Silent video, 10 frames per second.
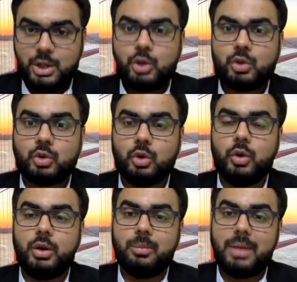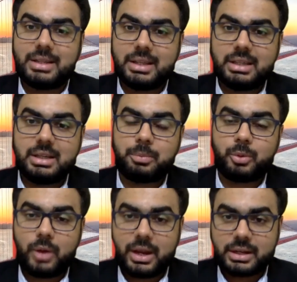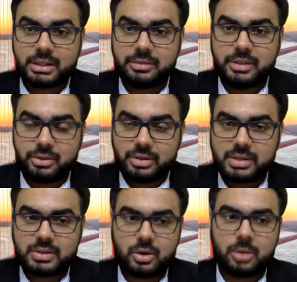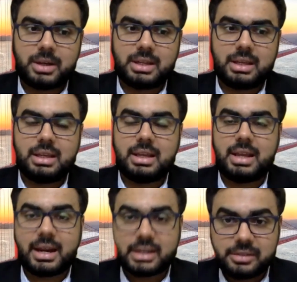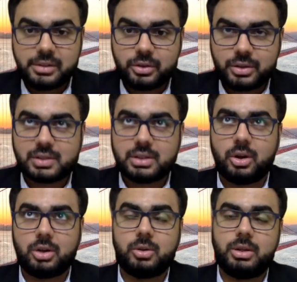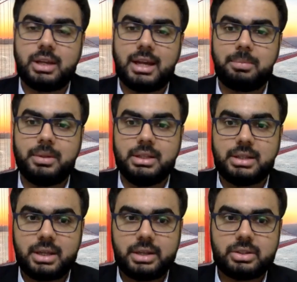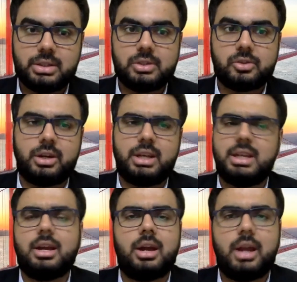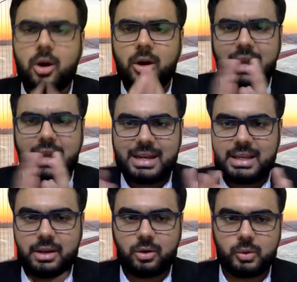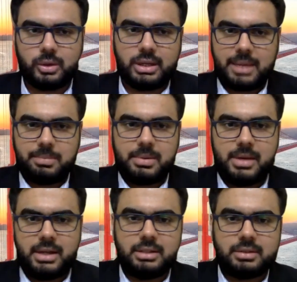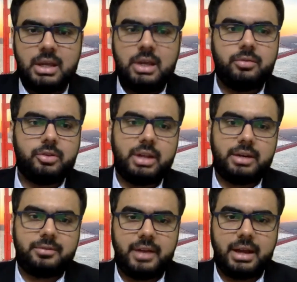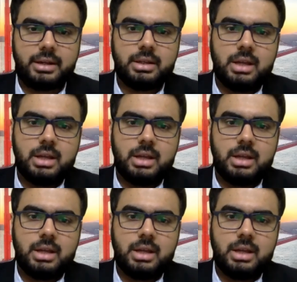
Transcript: So by taking a proactive interest, or by taking an active interest in ongoing IP litigations or any ongoing IP matters for that fact,